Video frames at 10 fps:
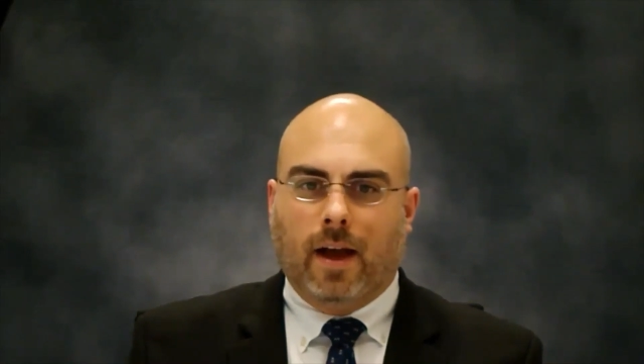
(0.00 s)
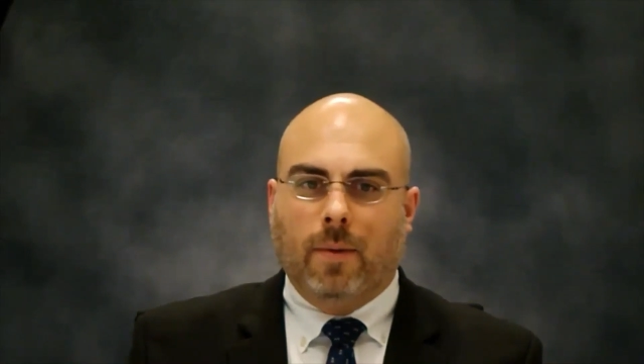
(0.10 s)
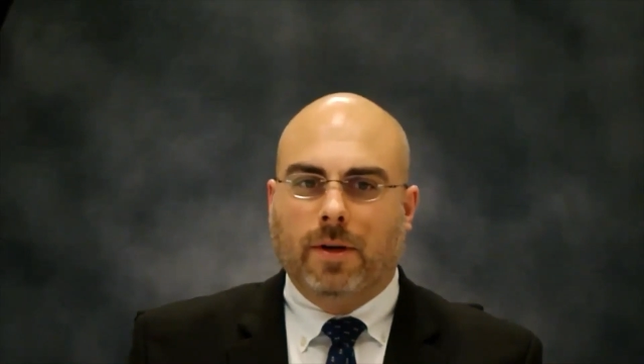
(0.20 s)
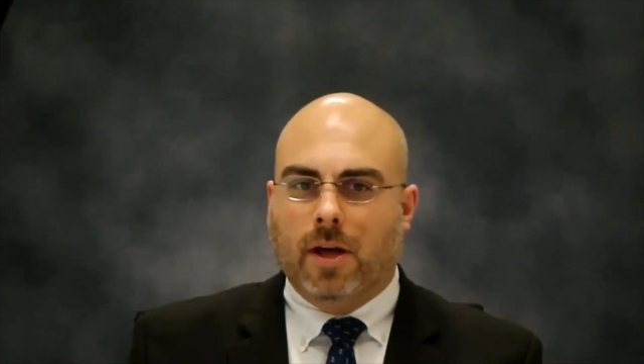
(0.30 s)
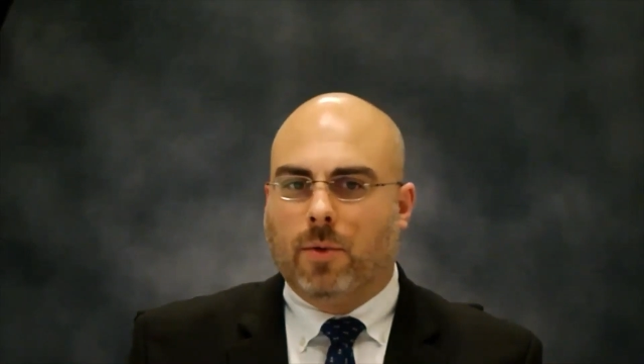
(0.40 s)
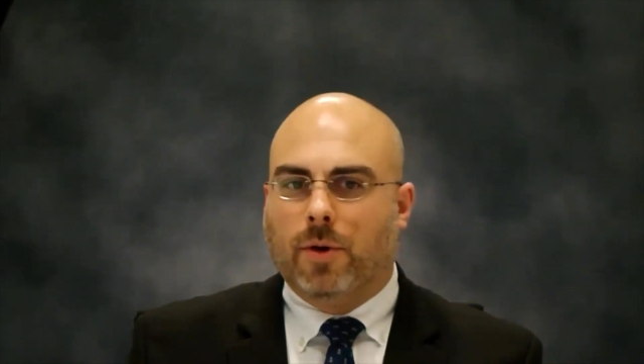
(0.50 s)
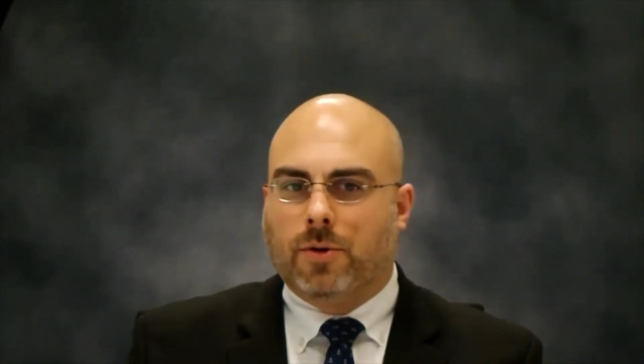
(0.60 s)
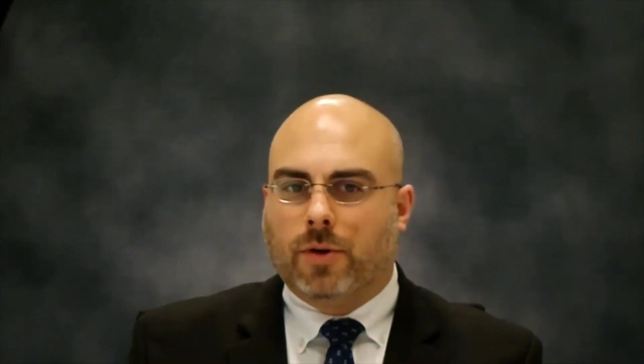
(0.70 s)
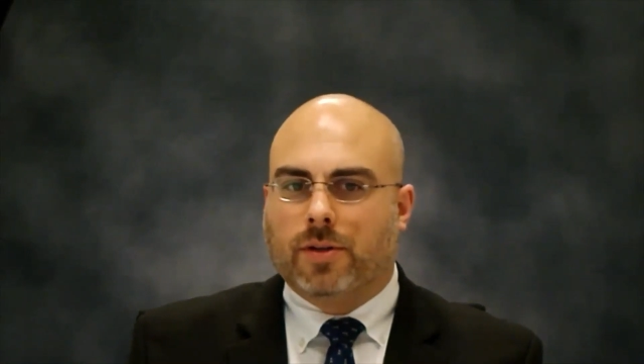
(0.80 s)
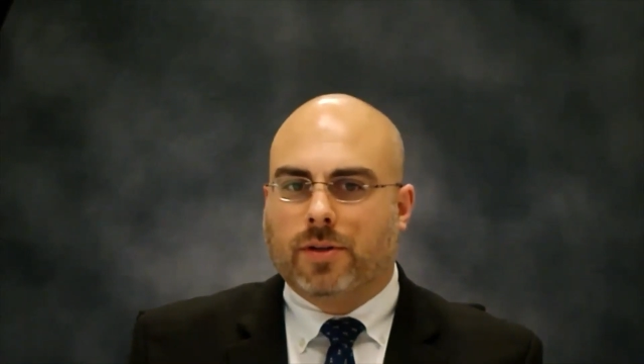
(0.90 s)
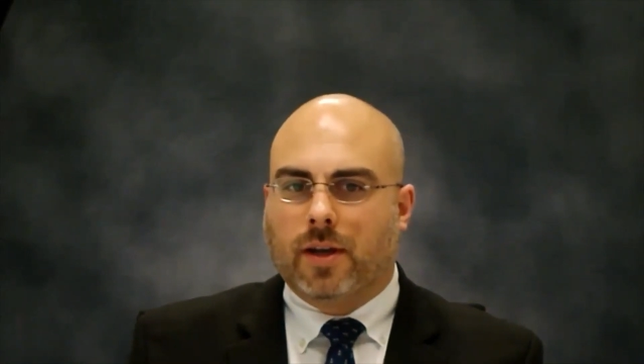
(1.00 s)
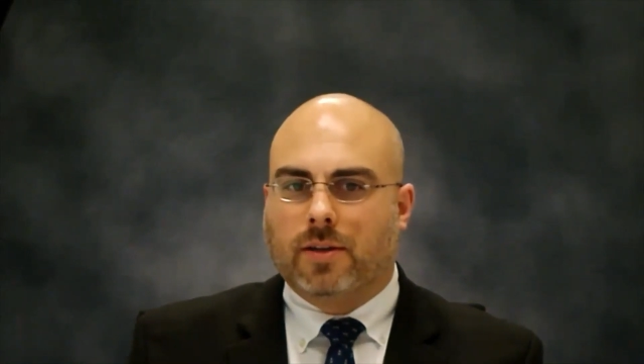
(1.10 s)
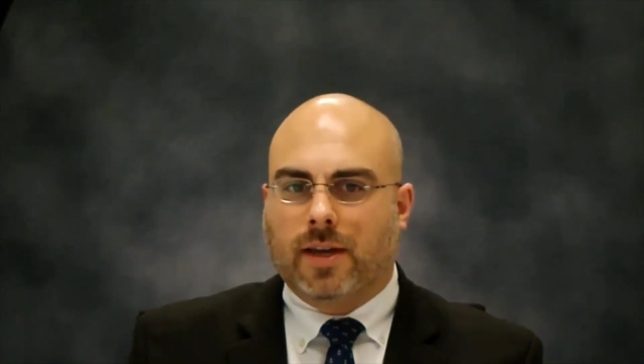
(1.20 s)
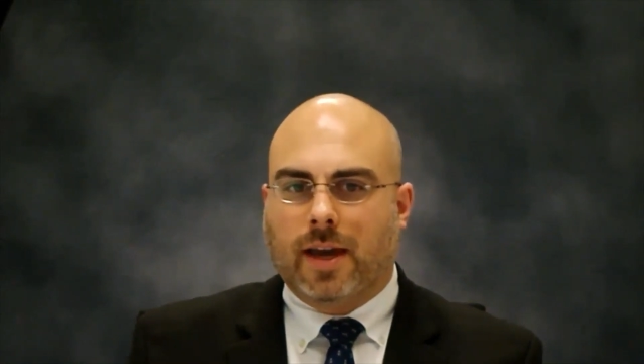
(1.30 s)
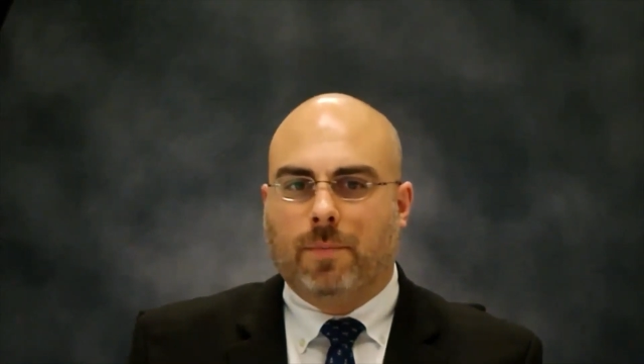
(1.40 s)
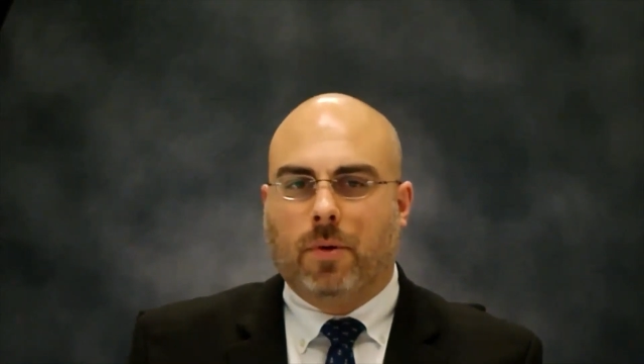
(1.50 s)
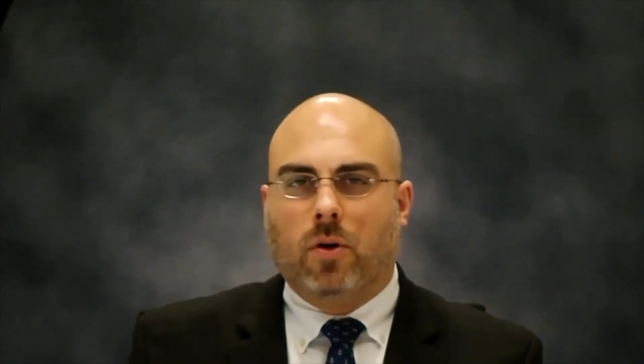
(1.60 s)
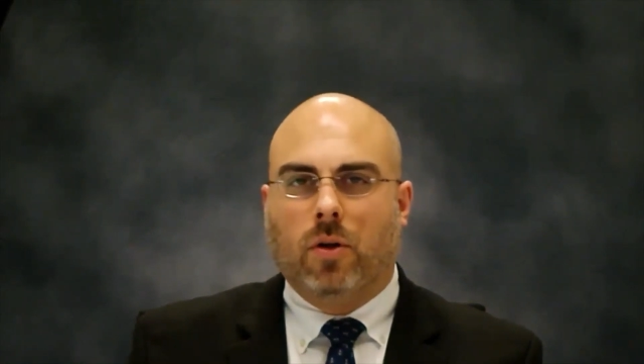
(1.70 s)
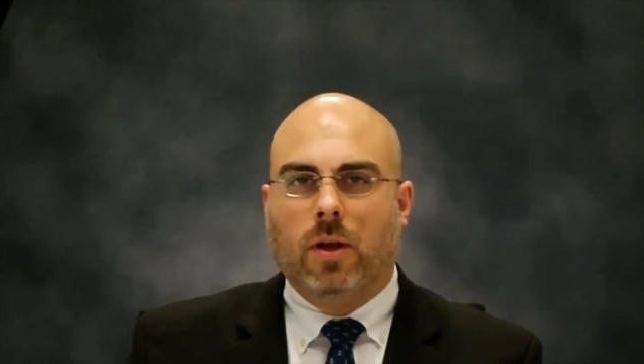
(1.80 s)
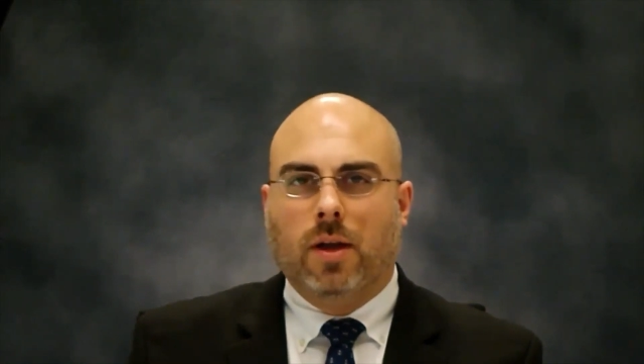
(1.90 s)
Another interesting
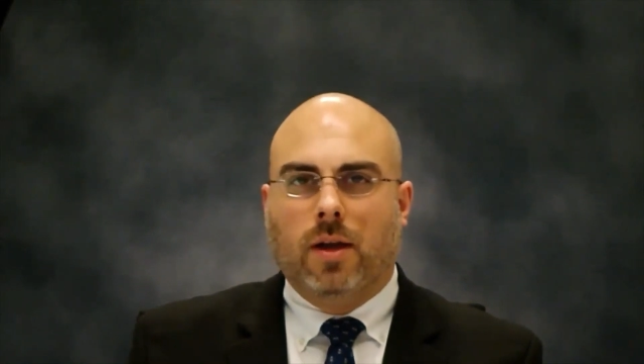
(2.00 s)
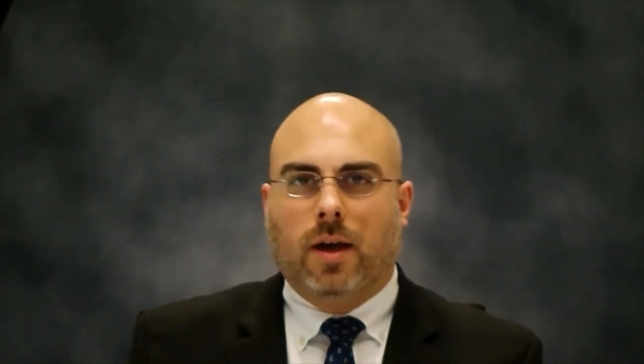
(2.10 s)
example